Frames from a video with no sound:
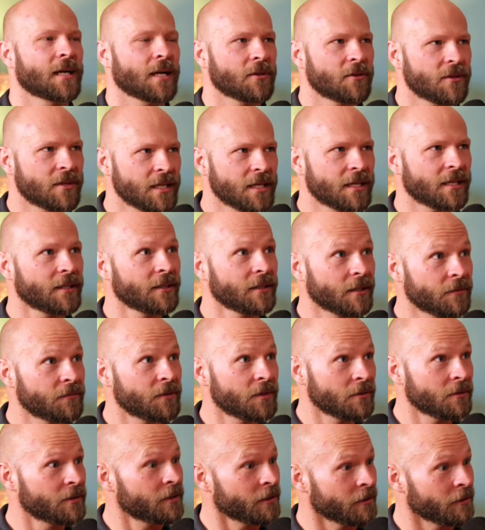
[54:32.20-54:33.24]
I think I love
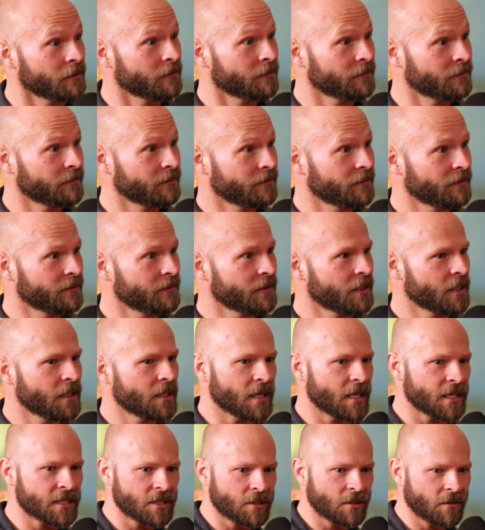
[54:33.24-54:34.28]
you too. Yeah.
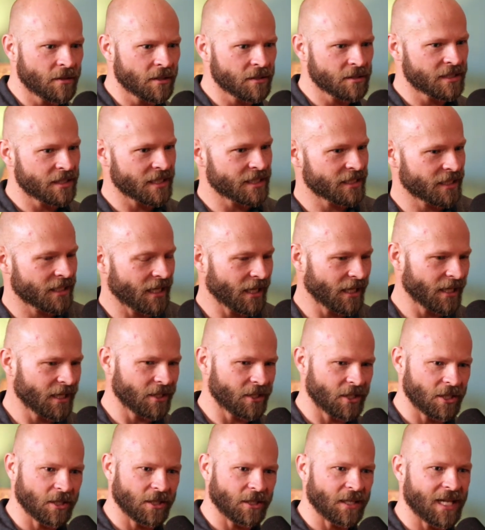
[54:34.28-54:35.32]
And so there's this kind
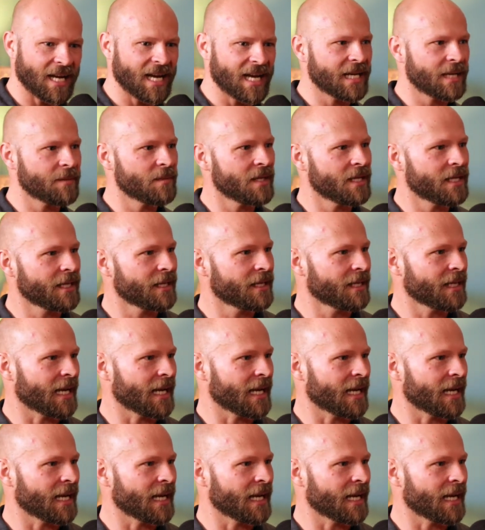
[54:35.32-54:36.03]
of climbing